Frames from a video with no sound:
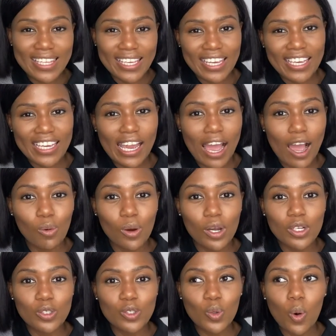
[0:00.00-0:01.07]
thing I want
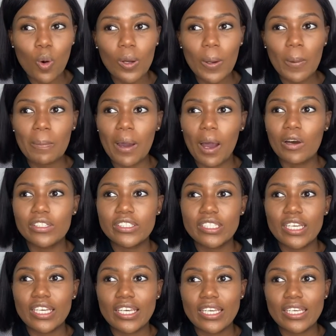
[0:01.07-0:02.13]
to talk about
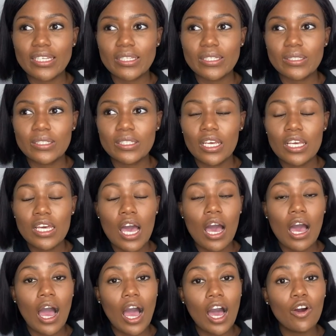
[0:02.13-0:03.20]
is
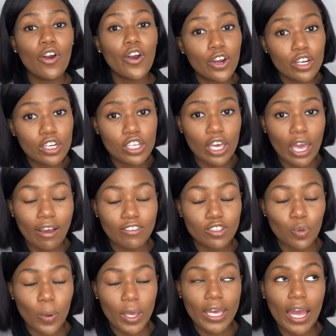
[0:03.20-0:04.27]
how early you have
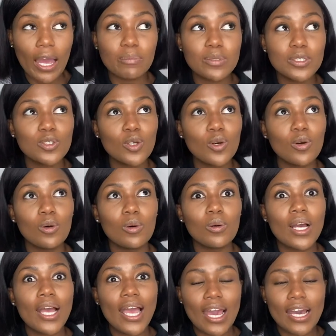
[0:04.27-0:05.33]
to wake up. So,
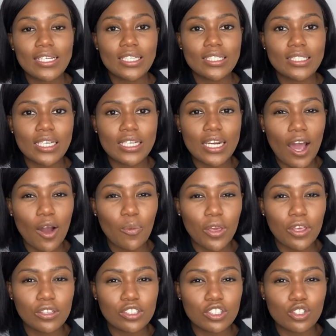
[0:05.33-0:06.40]
as I said, I
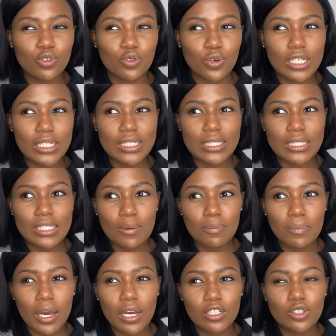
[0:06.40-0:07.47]
went during
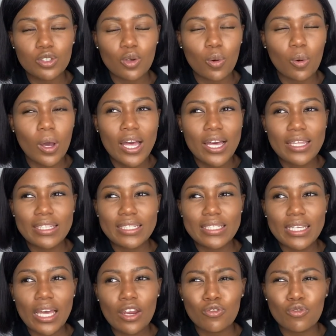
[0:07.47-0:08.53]
December, so the
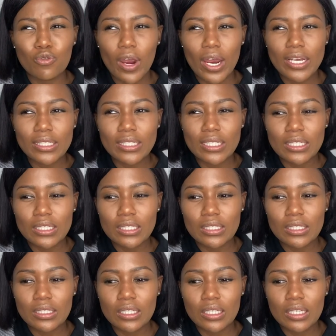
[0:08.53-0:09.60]
sun rises